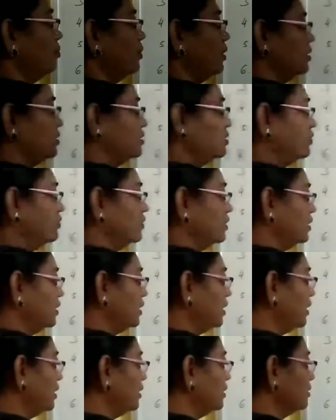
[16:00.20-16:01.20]
parts of a
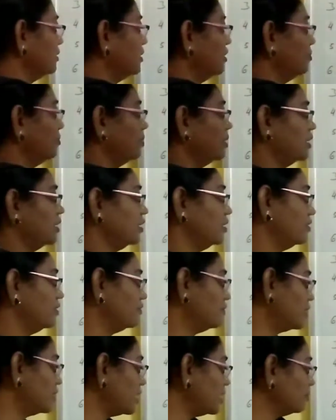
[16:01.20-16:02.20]
day, period
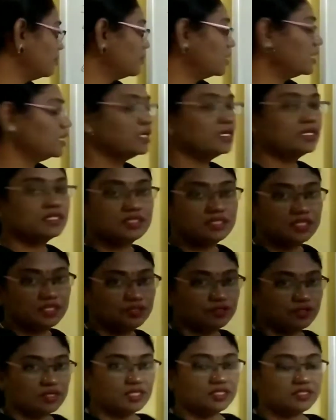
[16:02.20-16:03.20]
of time, and
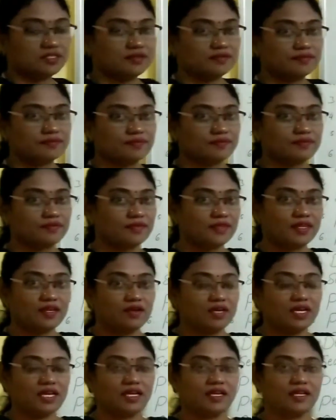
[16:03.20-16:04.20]
centuries.
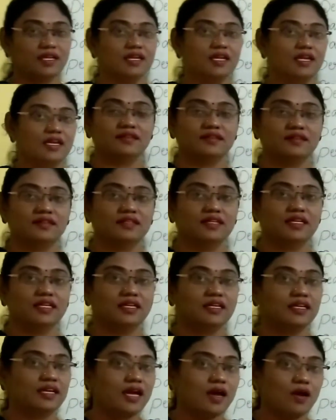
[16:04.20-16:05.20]
Okay.
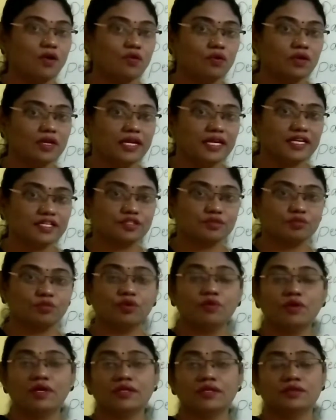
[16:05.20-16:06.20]
Now, let's
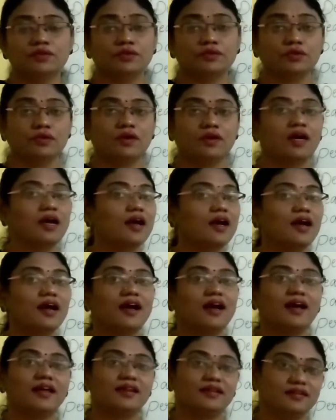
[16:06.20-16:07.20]
move on to
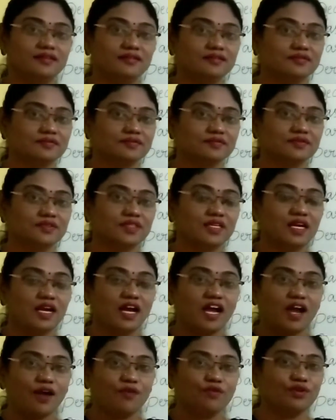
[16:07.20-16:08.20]
on.
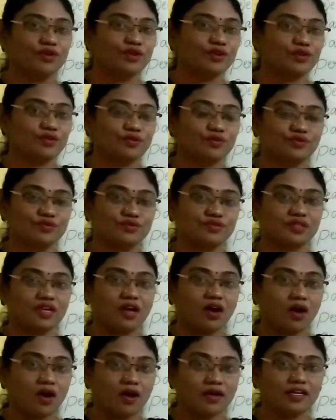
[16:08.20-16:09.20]
How to
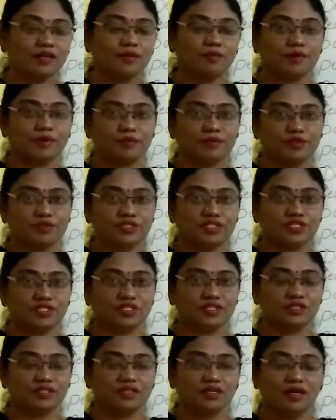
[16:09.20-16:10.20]
use on
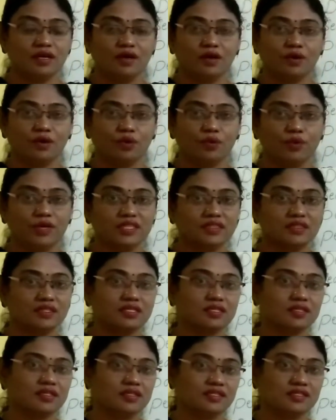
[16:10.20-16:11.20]
preposition
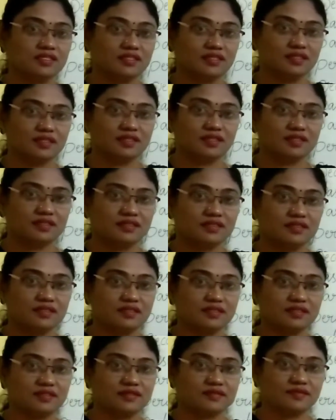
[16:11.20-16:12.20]
with
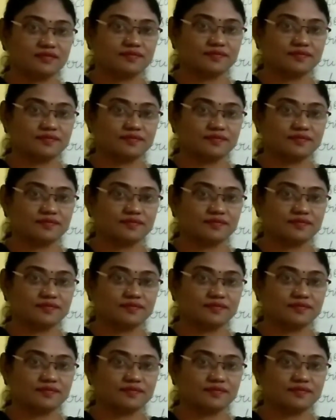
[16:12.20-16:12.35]
sentences.